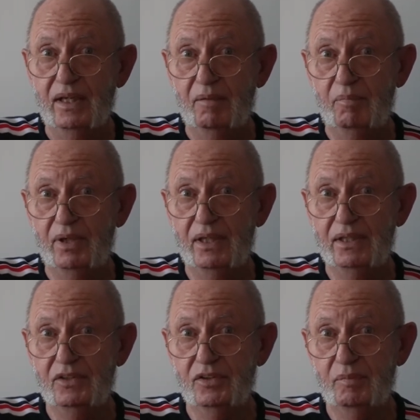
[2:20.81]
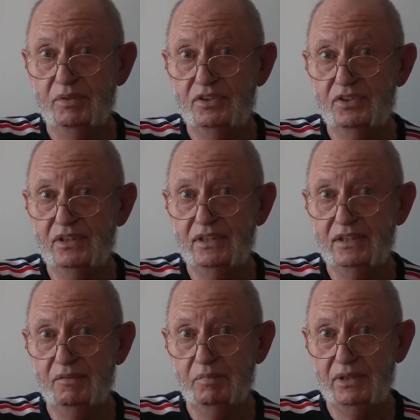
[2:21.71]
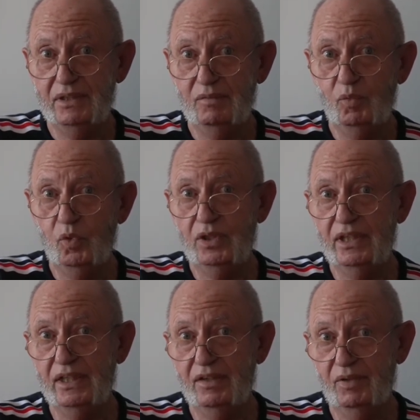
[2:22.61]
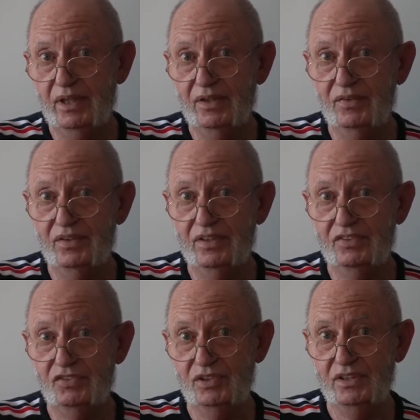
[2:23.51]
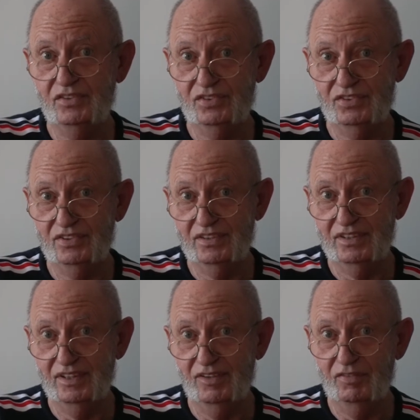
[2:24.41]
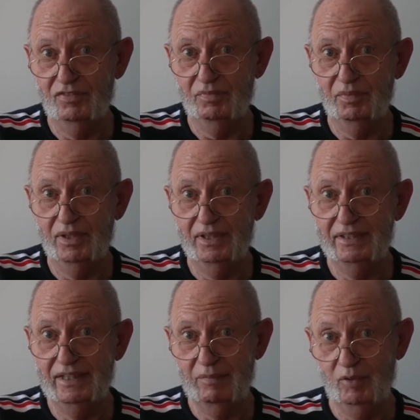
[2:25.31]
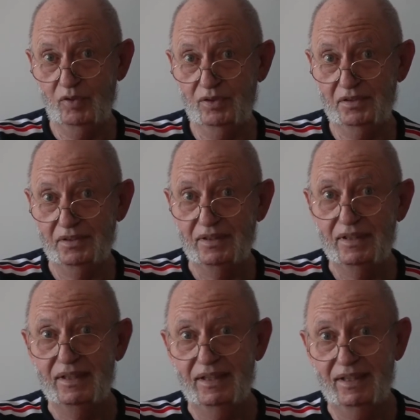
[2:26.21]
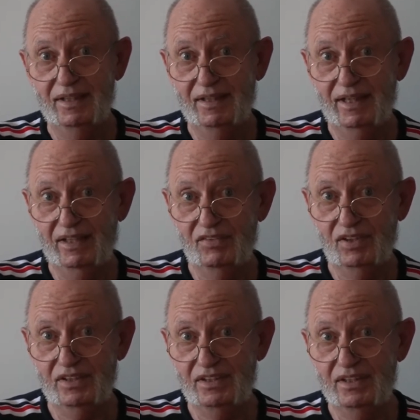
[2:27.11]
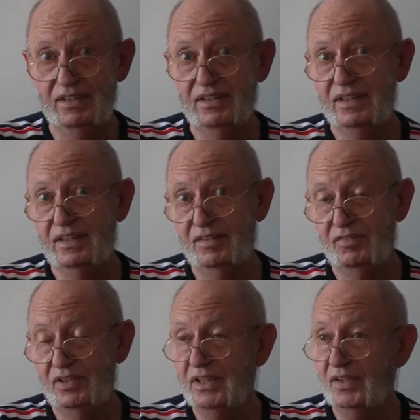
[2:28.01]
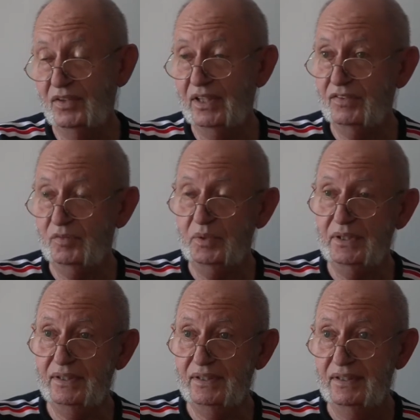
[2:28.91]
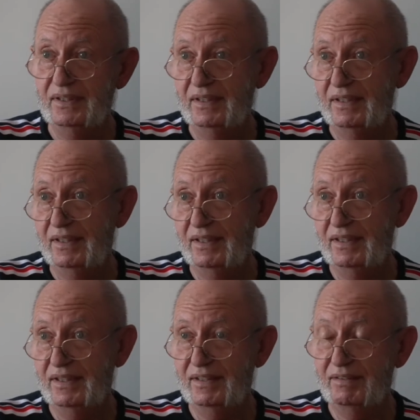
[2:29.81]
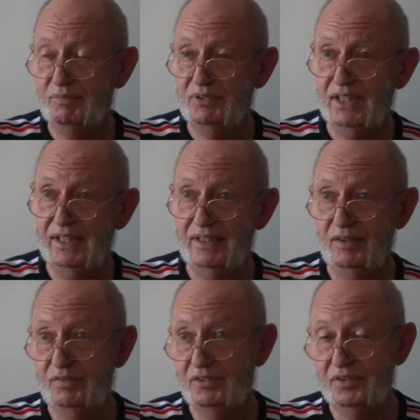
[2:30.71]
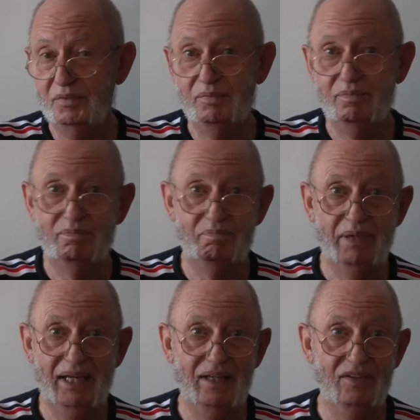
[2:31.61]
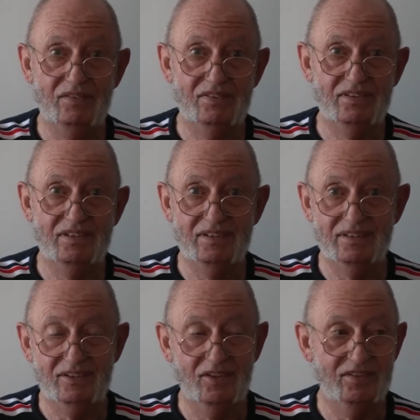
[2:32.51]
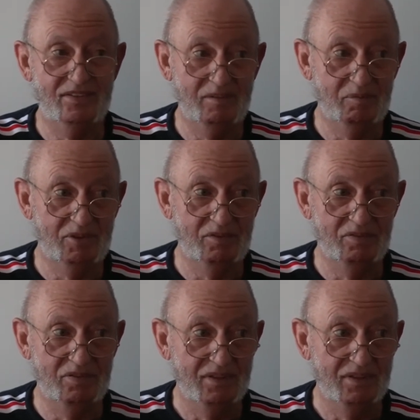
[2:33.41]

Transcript: but you're going to be seeing me walking around the streets of my neighborhood uh, as I did in a video last week. Uh, kind of to balance the concept of